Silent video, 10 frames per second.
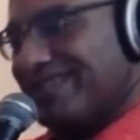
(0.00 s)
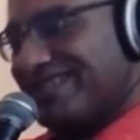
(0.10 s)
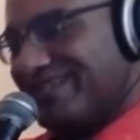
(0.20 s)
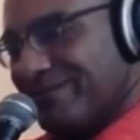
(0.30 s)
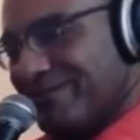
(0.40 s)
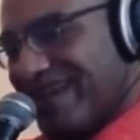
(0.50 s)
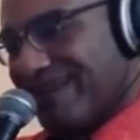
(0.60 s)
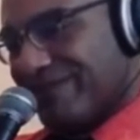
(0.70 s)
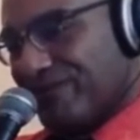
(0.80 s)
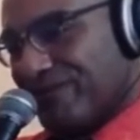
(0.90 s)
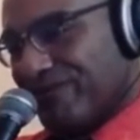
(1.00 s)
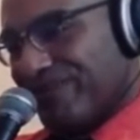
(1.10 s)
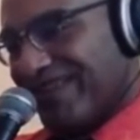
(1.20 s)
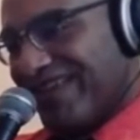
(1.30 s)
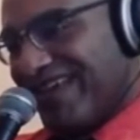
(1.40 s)
near the back of the room.
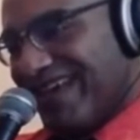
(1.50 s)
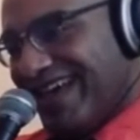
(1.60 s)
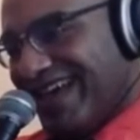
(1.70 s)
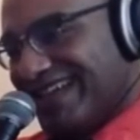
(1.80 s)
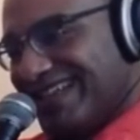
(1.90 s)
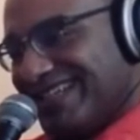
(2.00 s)
As he